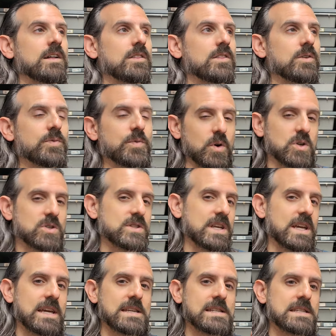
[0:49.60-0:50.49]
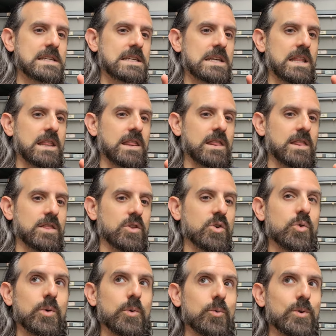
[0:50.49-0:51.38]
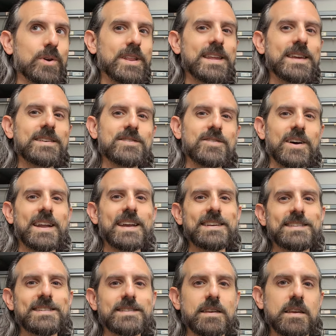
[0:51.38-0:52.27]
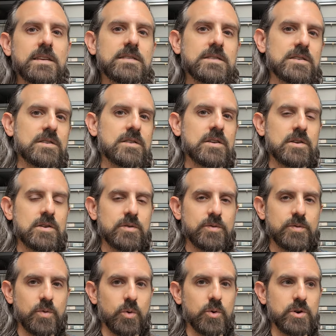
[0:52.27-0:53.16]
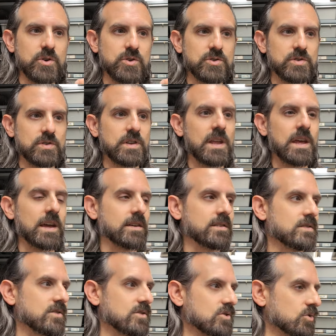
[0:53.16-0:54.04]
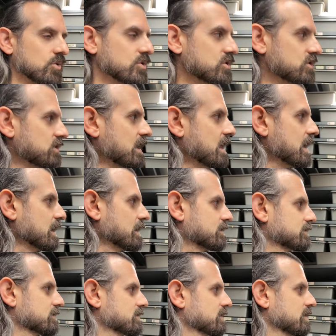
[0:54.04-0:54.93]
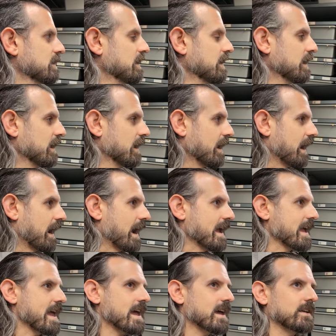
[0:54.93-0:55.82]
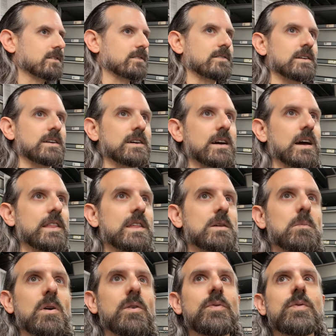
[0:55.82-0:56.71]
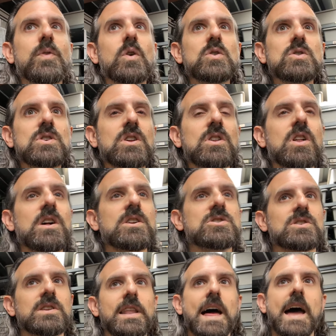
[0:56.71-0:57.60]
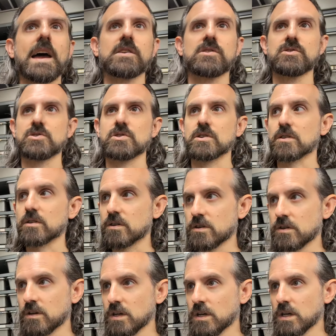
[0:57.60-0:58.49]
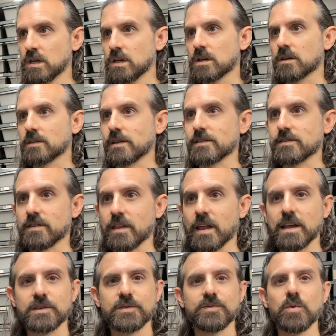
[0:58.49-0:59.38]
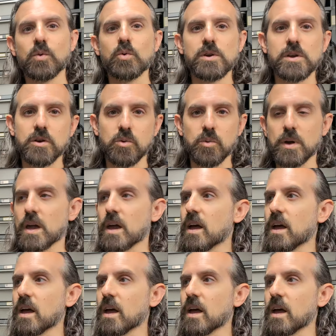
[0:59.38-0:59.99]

the first thing is, there really is not a season for your snakes. Your snakes, I think my first clutch last year, because that's the last full year we